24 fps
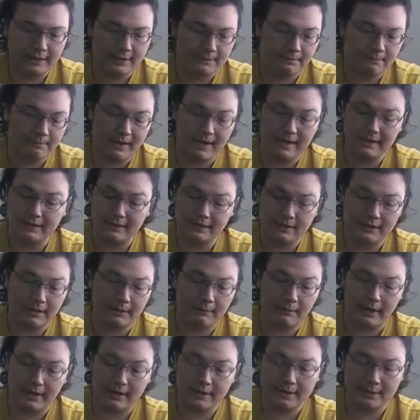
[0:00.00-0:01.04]
basically
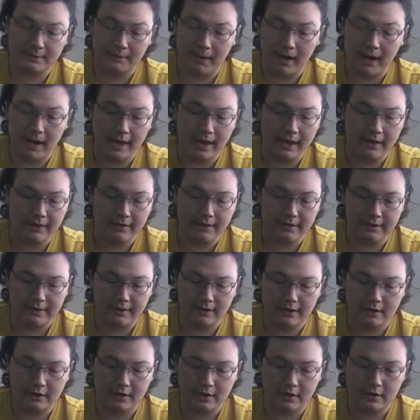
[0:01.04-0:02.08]
by Smythe
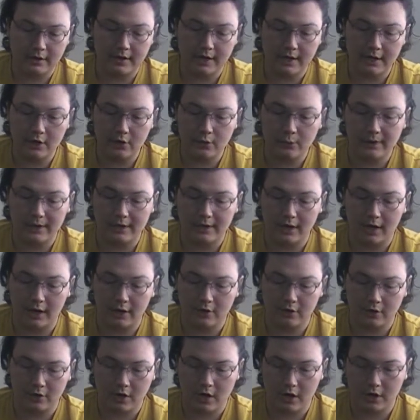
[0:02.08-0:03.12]
continuing
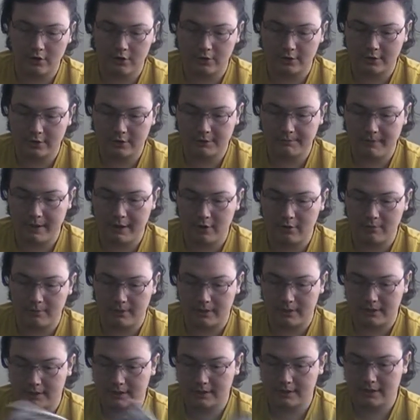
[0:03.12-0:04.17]
Dr. Connors'
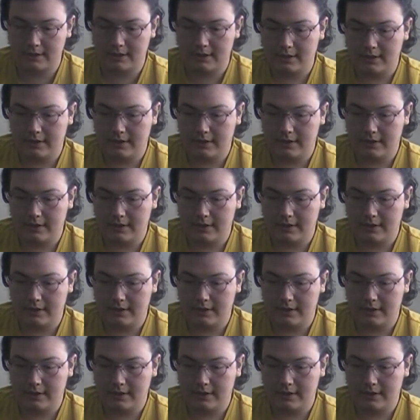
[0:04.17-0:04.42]
experiments.